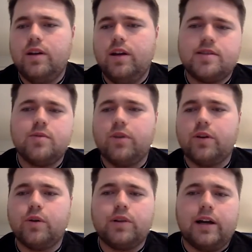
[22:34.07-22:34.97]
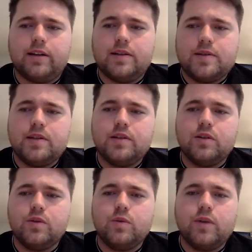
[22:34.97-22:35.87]
it saw the good luck
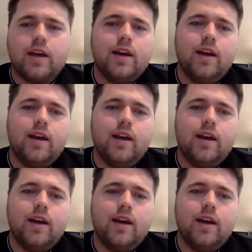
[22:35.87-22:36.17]
continue